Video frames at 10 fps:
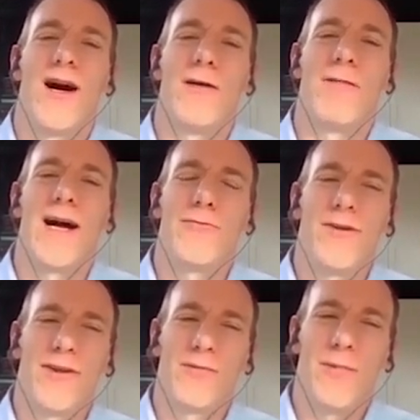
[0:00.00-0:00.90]
I
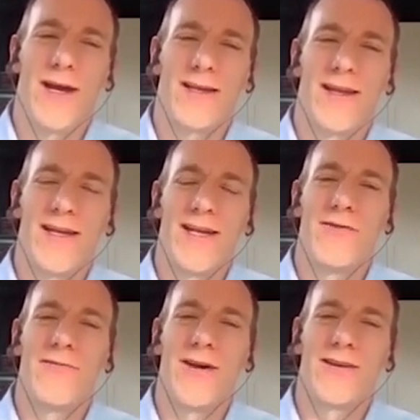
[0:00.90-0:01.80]
would expect that
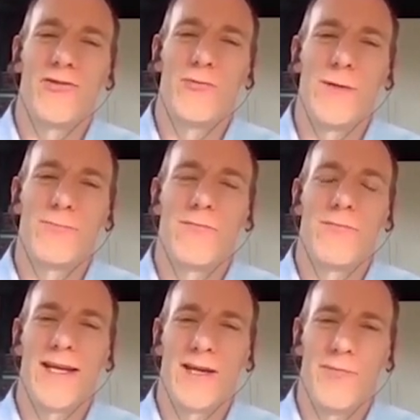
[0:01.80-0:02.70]
eventually when
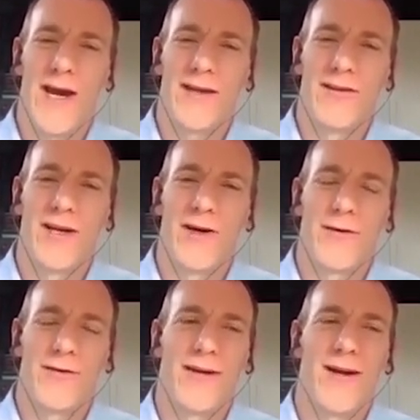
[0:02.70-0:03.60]
people might get back to
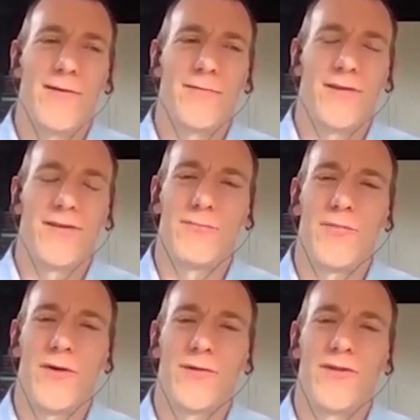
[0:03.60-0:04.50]
going to conferences
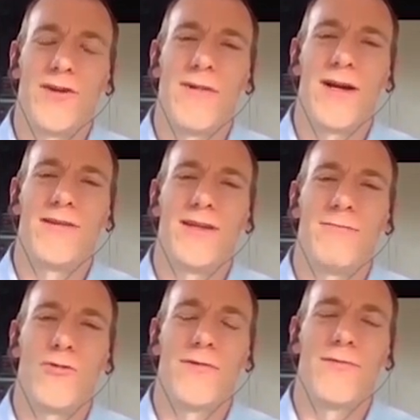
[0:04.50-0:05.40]
in person, you might
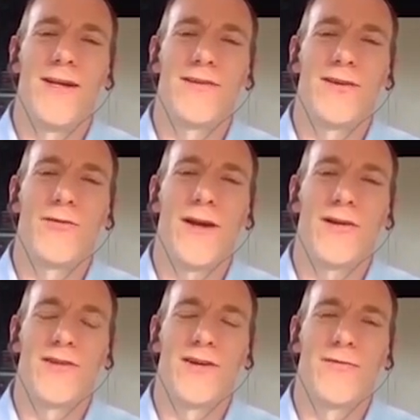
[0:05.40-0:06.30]
see more of an
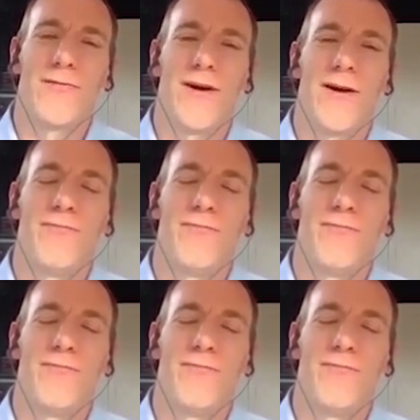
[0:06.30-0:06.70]
integration of